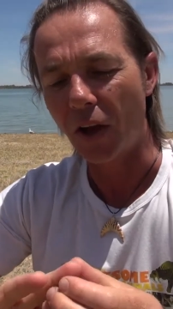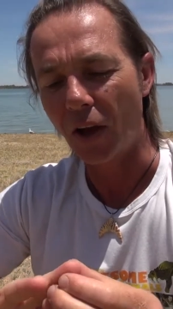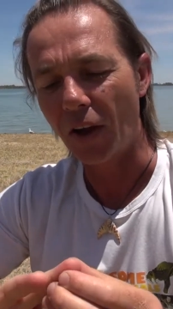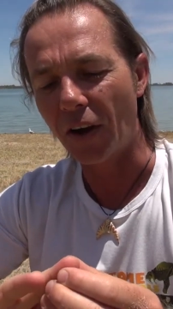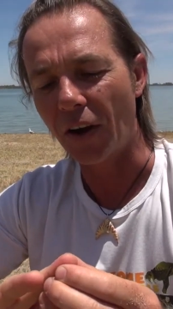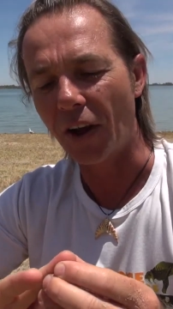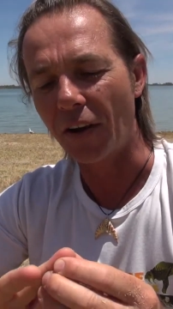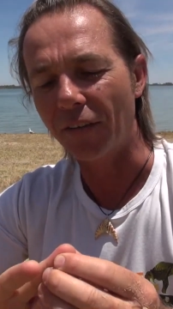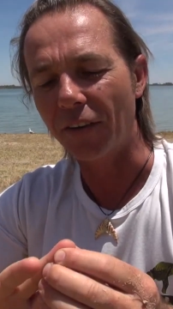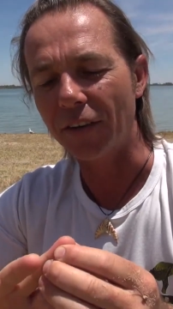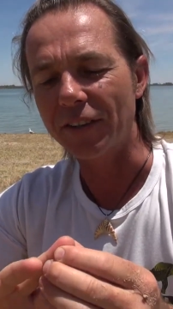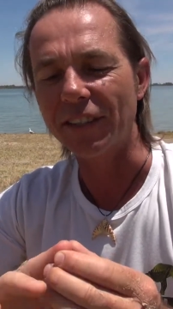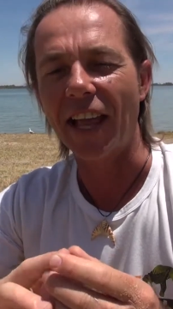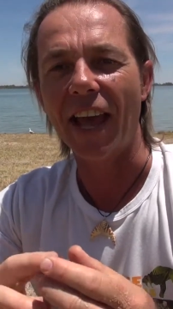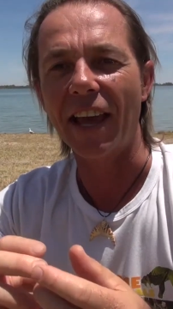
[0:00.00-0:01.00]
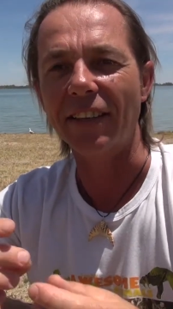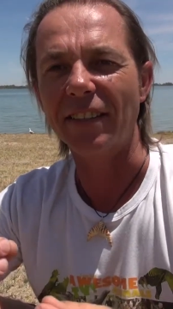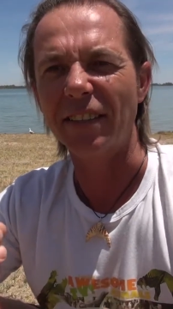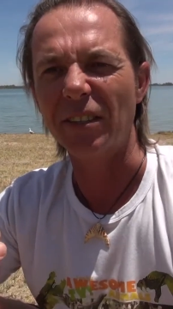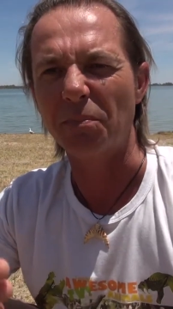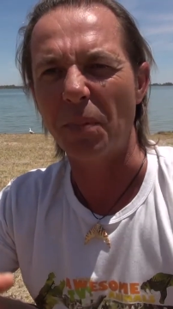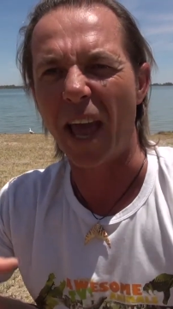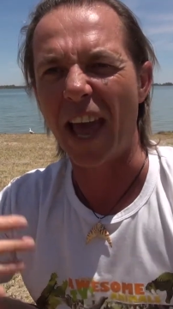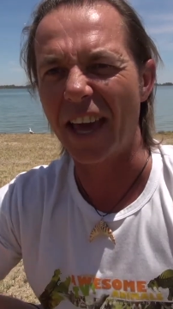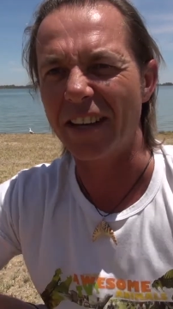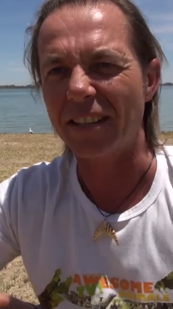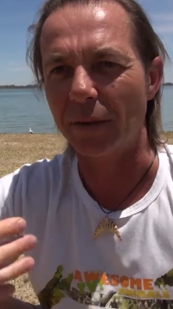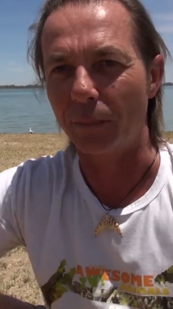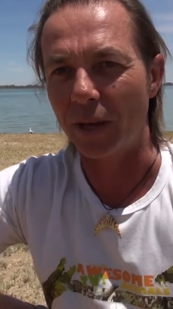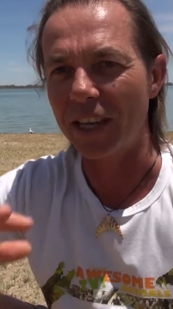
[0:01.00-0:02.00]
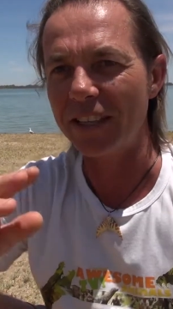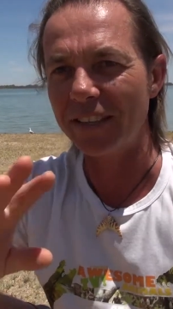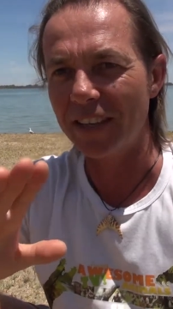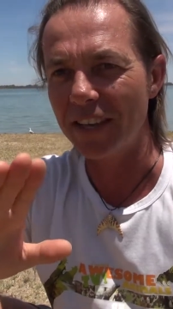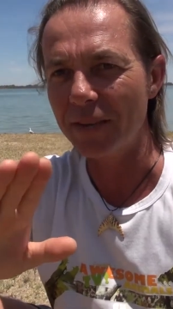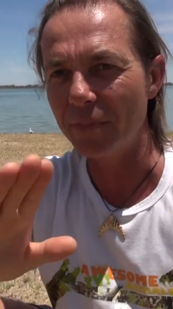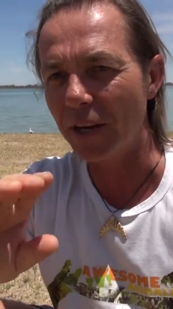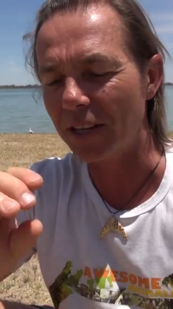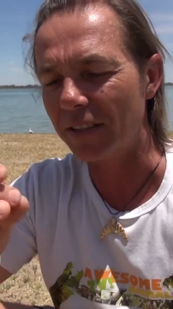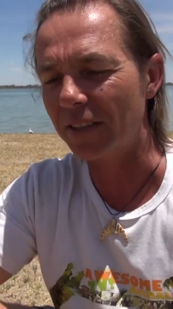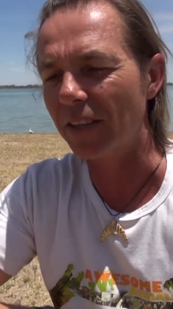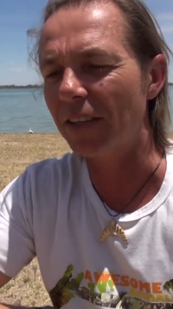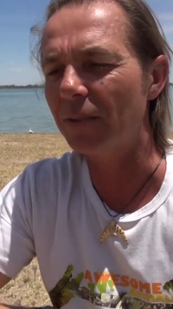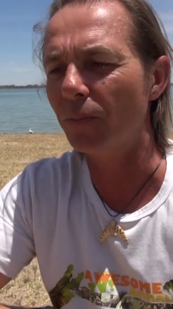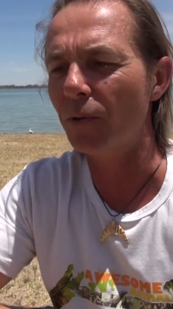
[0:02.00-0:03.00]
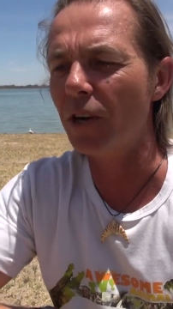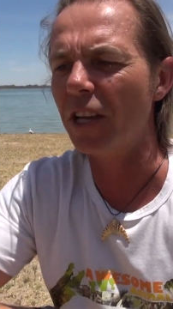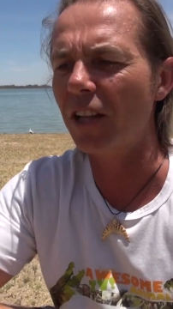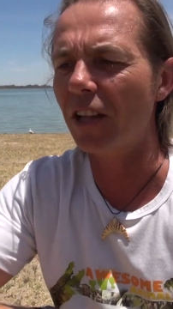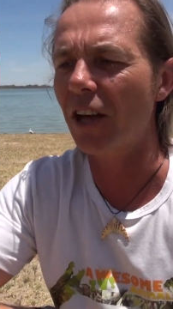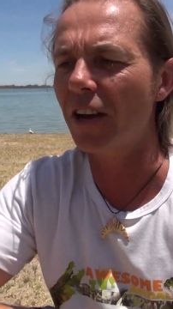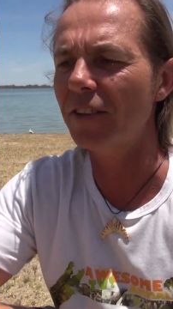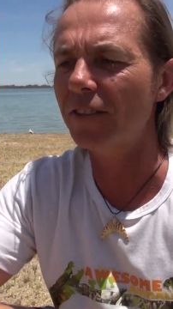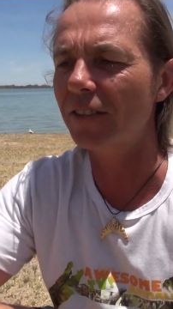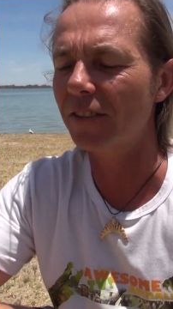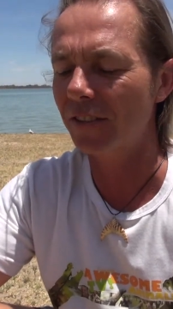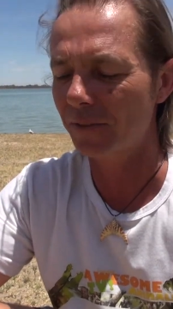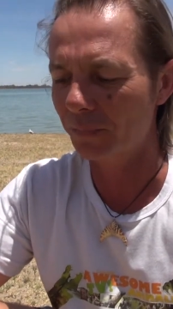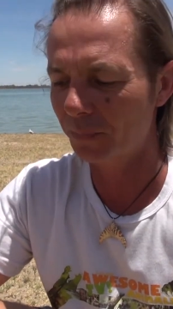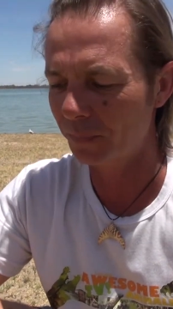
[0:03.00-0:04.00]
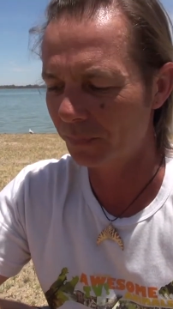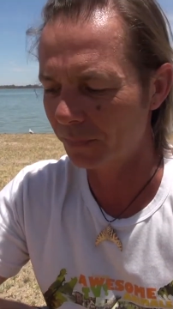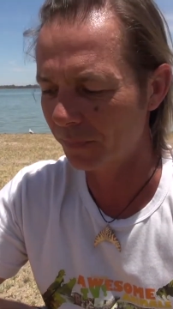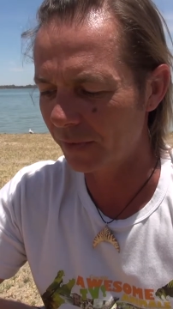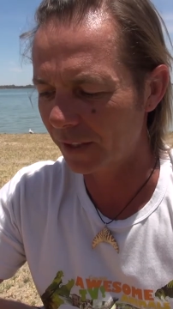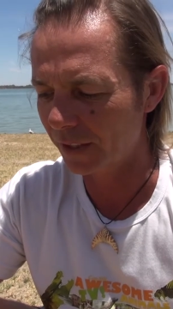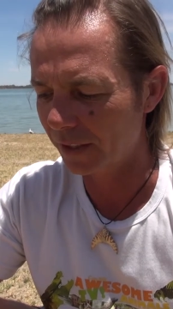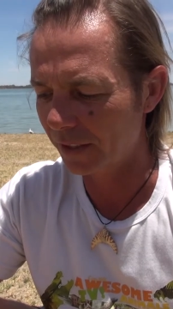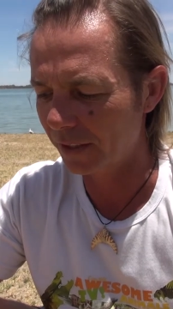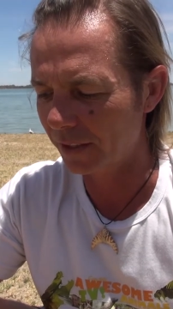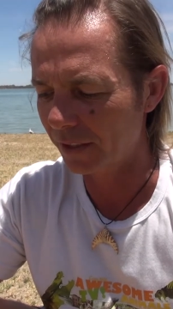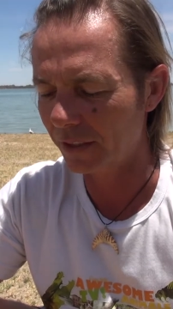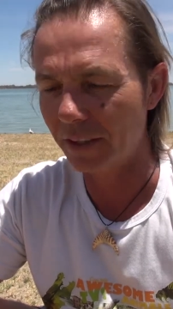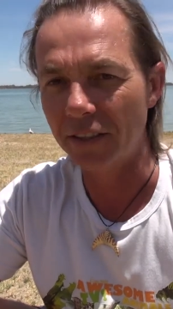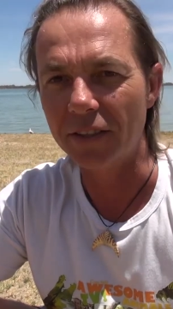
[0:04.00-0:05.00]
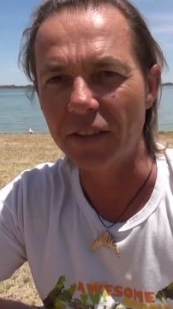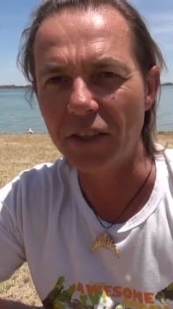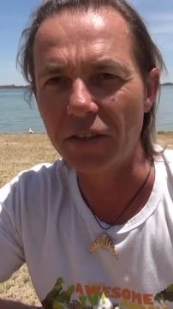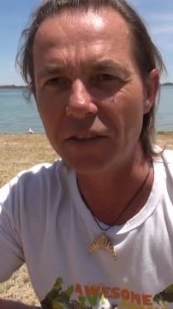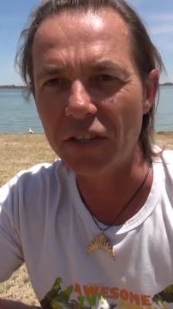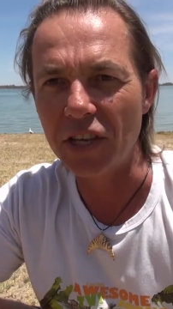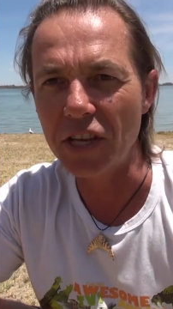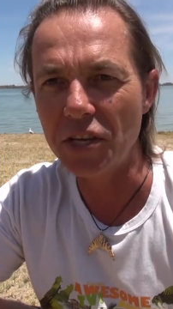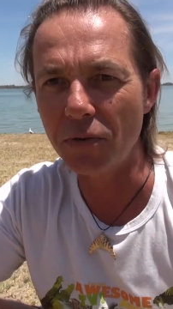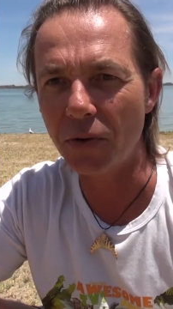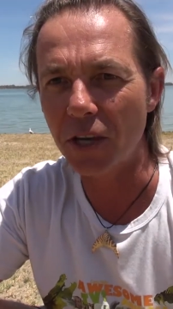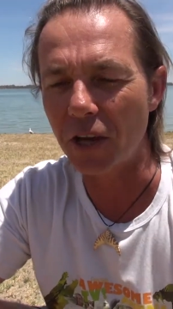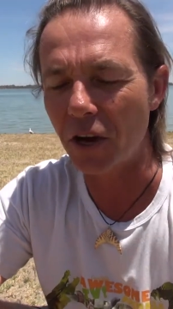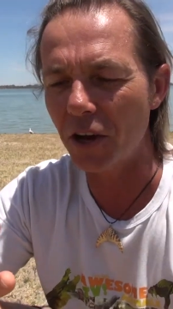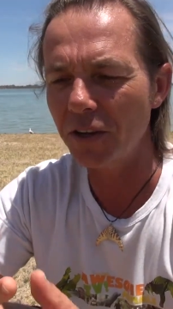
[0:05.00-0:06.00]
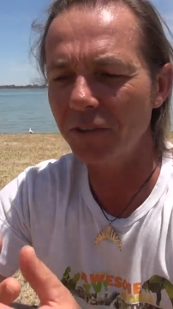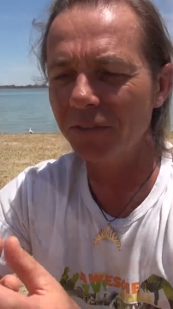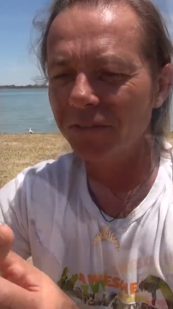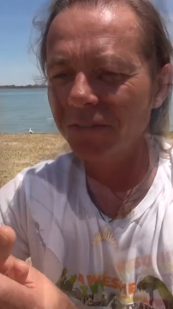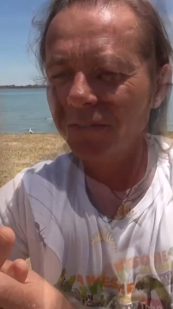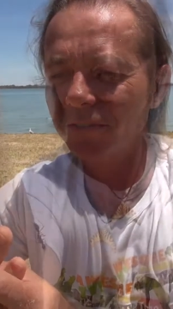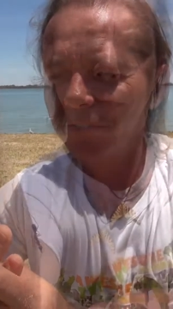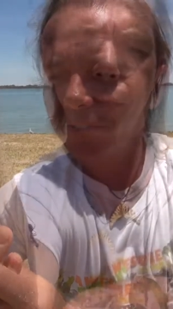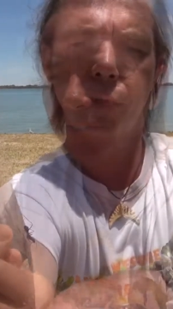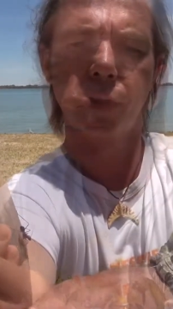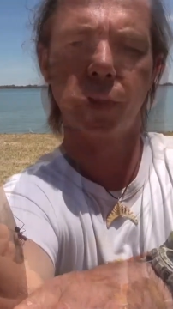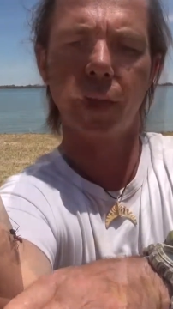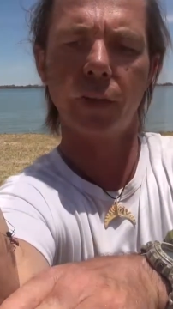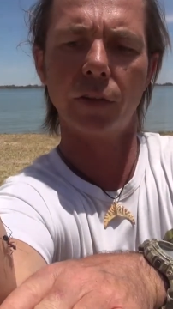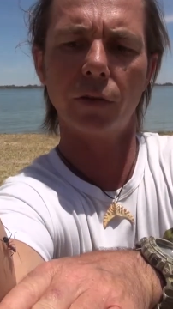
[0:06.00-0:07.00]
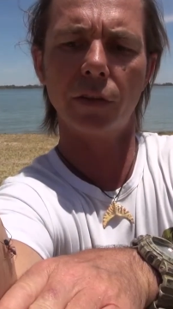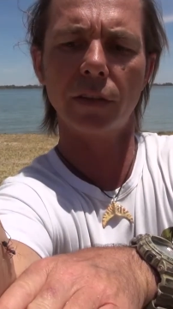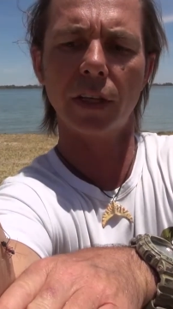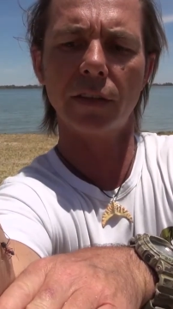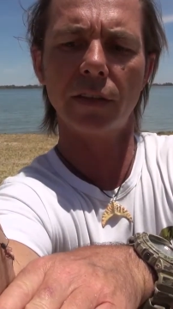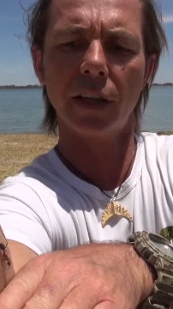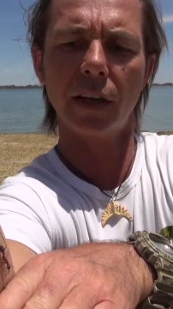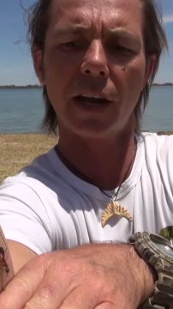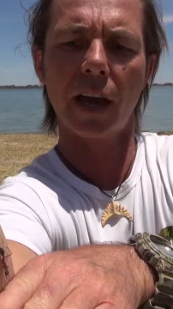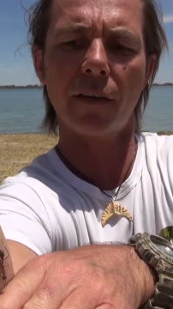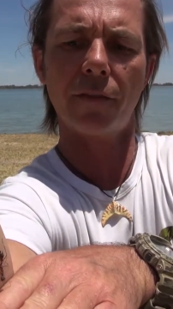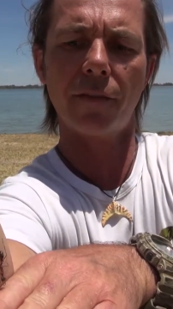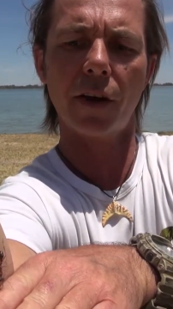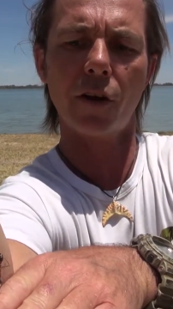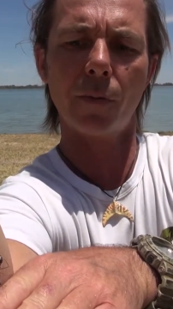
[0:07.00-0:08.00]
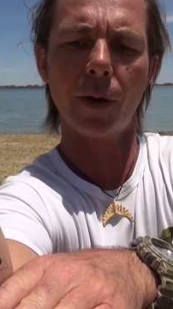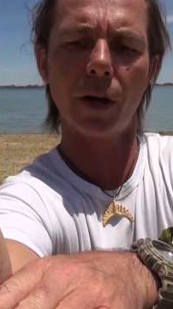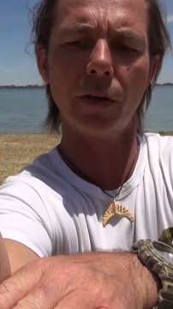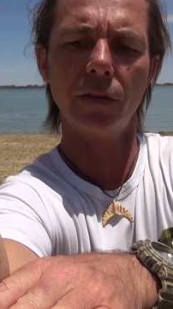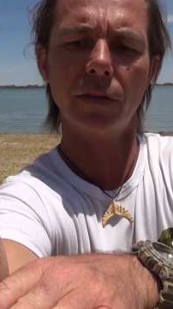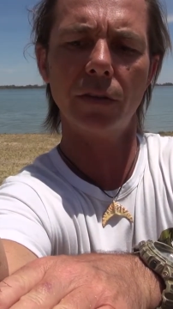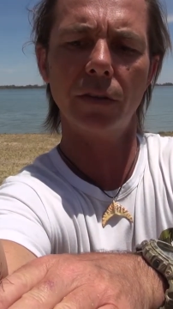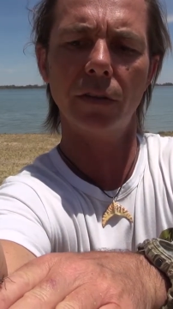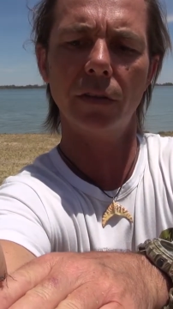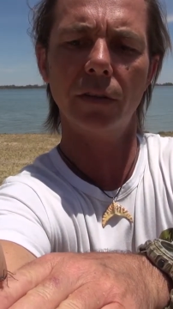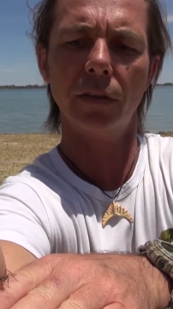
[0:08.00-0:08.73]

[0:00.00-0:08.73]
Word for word: I don't know if I'd say it's as bad as a bee sting, but it's, it's pretty close. It's continuing on. What they do is they send out pheromones,